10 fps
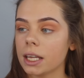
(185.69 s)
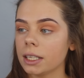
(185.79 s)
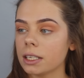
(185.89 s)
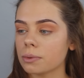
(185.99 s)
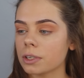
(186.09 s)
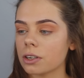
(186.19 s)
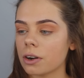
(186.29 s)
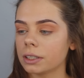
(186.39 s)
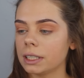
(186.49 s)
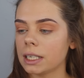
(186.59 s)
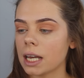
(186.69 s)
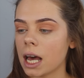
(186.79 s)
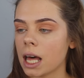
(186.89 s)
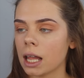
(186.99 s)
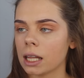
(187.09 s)
These ones are the
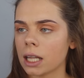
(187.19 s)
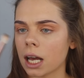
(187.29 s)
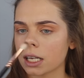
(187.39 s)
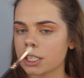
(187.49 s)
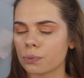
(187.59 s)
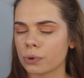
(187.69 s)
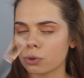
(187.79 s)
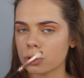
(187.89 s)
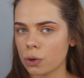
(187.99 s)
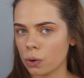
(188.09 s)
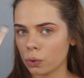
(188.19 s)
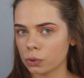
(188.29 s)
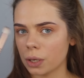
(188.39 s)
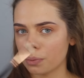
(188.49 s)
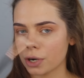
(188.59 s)
Luxe Rose
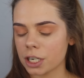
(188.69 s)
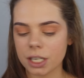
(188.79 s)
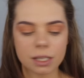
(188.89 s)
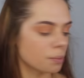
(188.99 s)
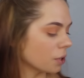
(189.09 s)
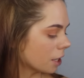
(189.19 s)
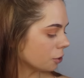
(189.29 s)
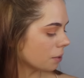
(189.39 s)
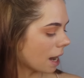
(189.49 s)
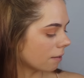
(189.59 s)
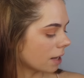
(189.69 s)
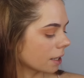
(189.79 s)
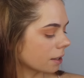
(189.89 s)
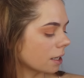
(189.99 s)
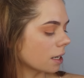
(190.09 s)
Gold brushes, but I do have
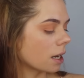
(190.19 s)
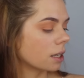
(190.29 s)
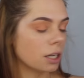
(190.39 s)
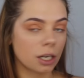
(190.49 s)
like the